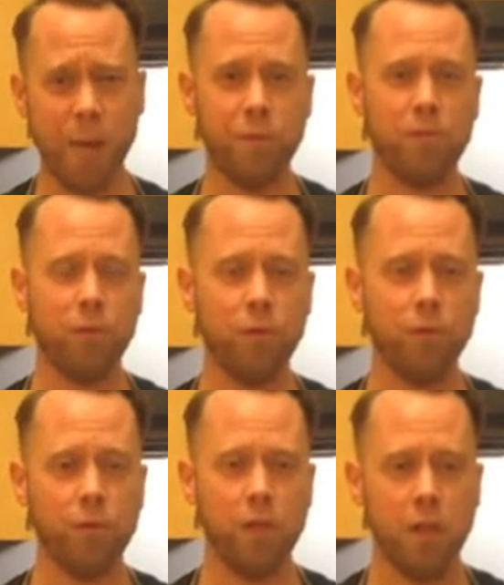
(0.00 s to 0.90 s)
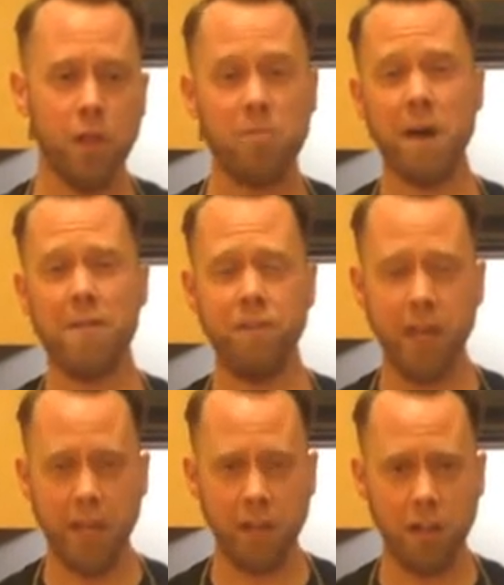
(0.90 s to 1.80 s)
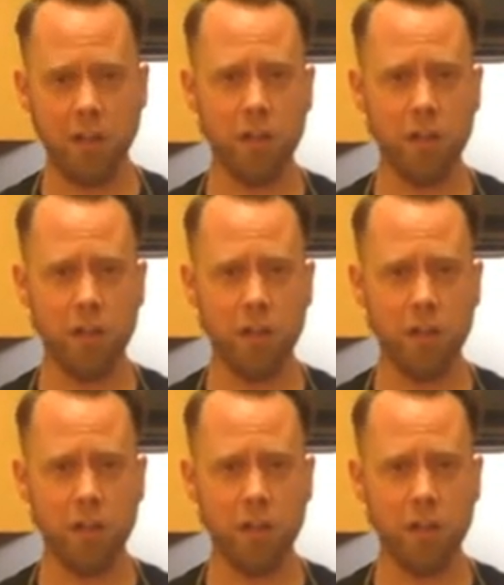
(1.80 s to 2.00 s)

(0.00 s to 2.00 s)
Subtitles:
episode of my vegan,